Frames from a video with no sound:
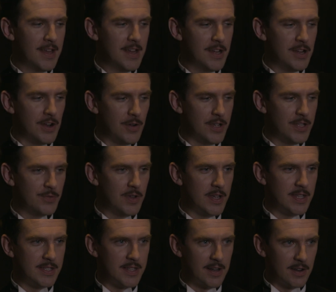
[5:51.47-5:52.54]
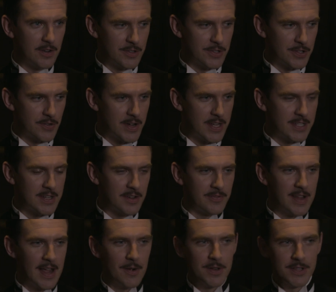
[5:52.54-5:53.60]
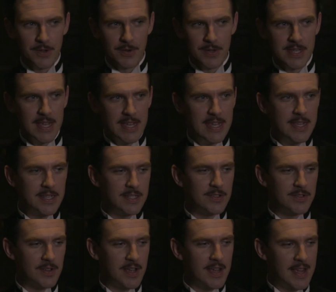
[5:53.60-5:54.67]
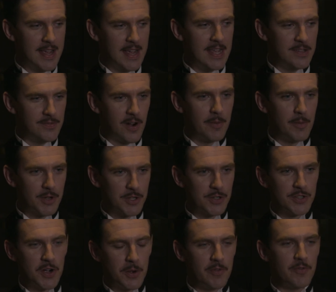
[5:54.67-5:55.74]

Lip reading: you know, he's done a lot of screen stuff now, and so he's very much on top